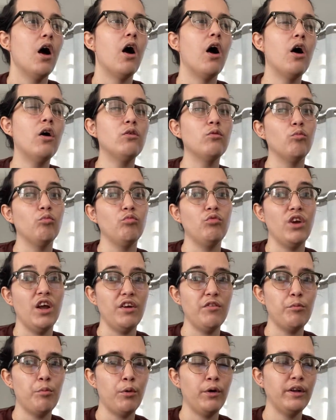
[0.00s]
oh
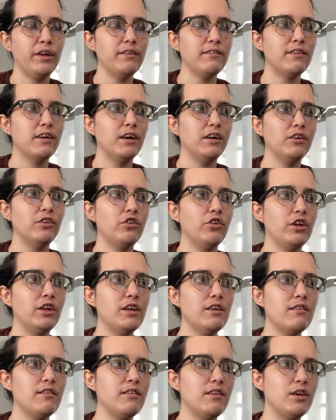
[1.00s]
knife point is actually
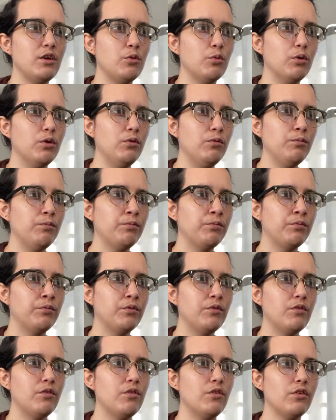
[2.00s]
a sequel
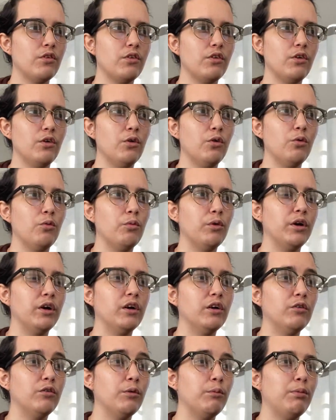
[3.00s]
so we're
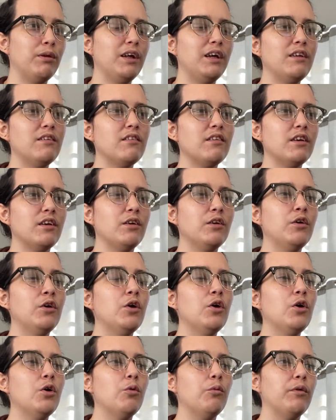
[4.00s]
gonna replace it
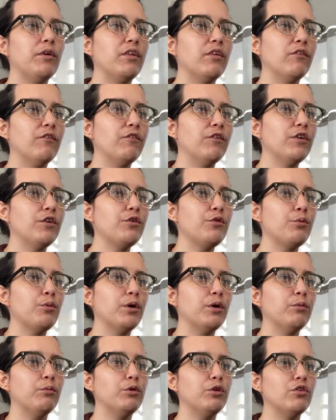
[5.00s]
with the first
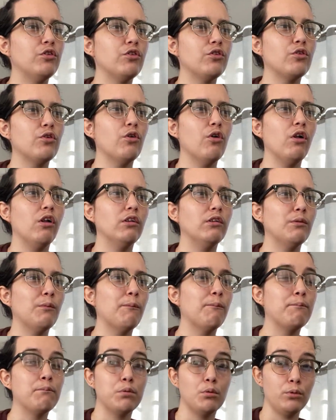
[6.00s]
one which is called
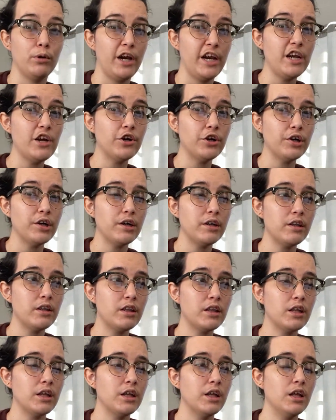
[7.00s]

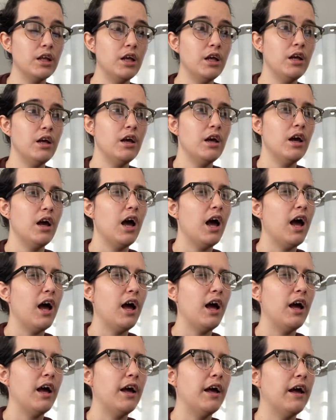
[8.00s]
breakers
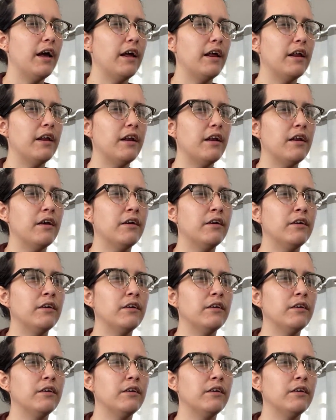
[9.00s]
and